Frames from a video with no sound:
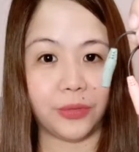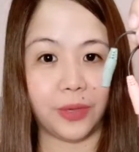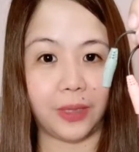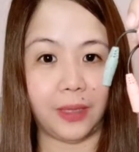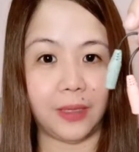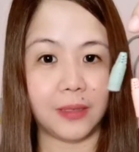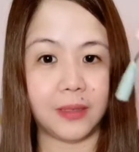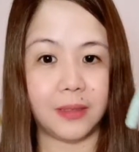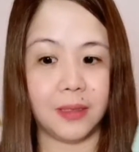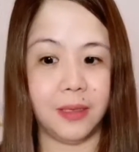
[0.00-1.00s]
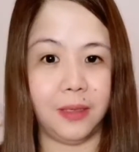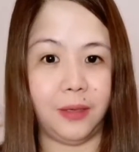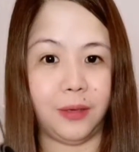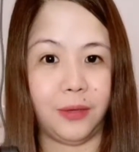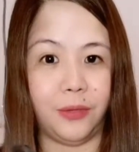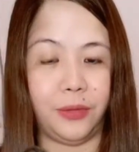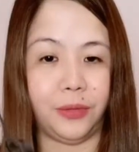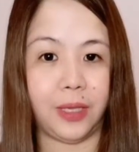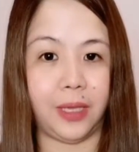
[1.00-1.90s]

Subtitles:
So, at least, you know, you